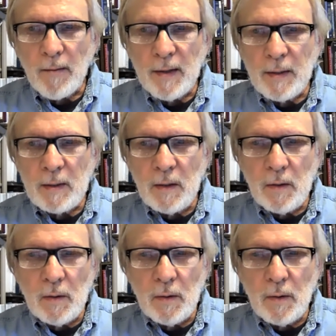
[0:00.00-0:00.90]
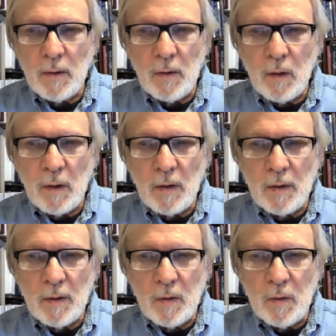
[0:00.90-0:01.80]
it, it,
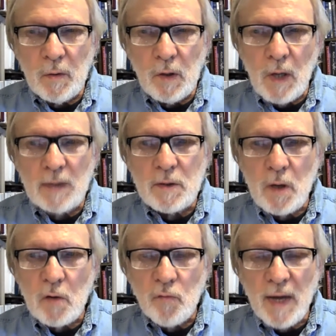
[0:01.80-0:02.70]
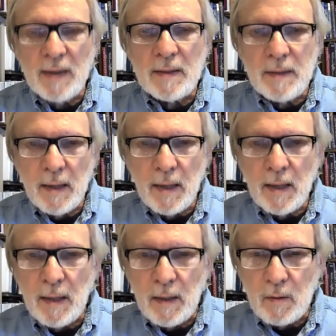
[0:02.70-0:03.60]
guns are ready to
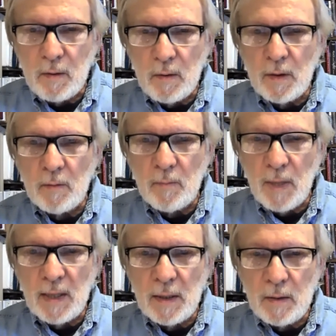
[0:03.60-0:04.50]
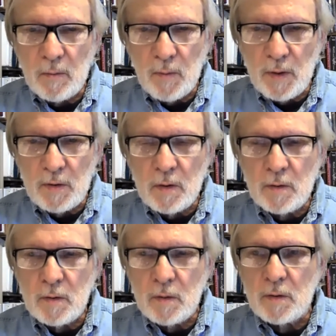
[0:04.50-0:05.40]
hand in many
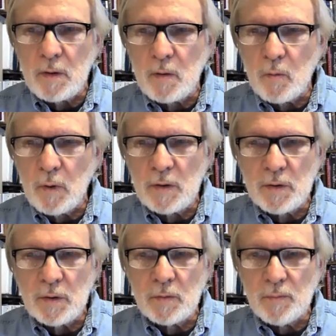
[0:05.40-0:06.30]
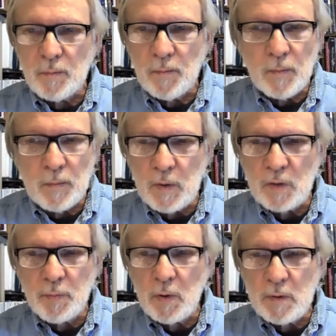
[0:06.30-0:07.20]
instances in which
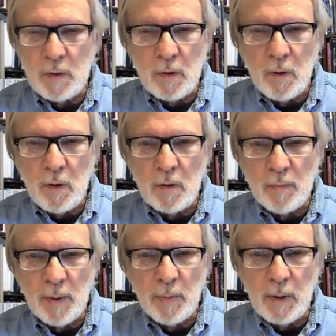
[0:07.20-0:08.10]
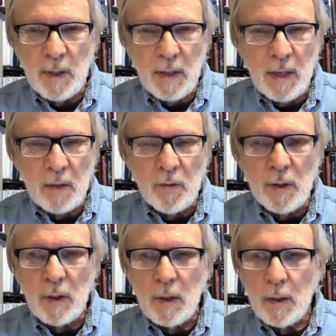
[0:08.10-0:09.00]
disputes occur and people get angry.